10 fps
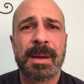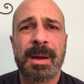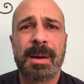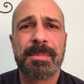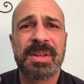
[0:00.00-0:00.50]

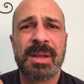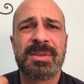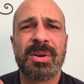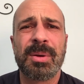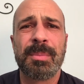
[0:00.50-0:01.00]

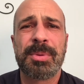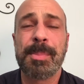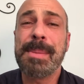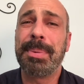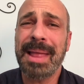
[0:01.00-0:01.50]
to
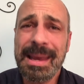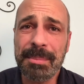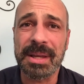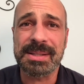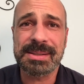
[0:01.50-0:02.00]
be
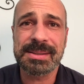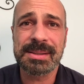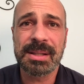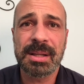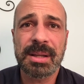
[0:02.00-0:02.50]
blameless.
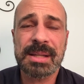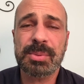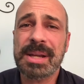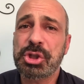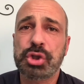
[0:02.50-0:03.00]
That's
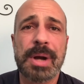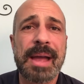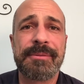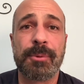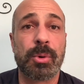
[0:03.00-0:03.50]
what I
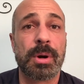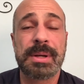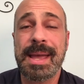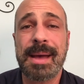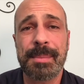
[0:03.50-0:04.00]
strive for.
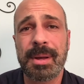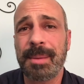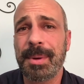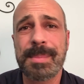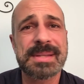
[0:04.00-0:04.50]
Yeah, I'm
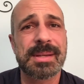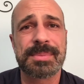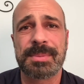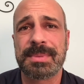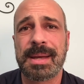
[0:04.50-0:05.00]
gonna mess up
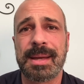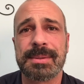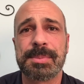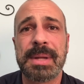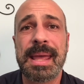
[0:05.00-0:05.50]

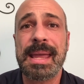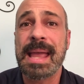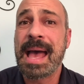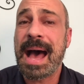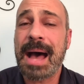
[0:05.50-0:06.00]
sometimes, but hey,
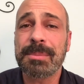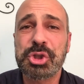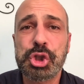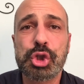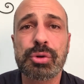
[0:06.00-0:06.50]
I'm
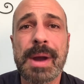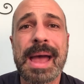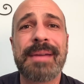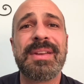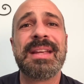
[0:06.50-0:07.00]

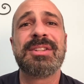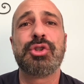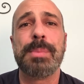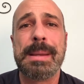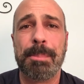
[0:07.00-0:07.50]
striving
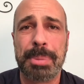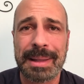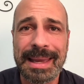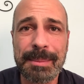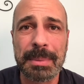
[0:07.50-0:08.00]
to be
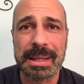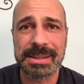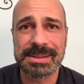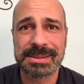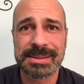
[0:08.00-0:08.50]

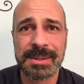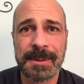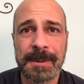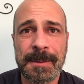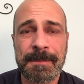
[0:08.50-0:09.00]
blameless
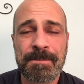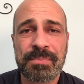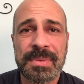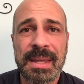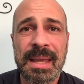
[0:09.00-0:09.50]

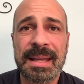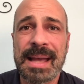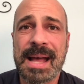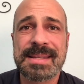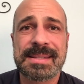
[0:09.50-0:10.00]
in
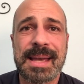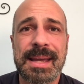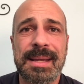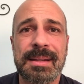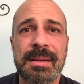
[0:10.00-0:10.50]
God's
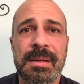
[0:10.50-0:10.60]
sight.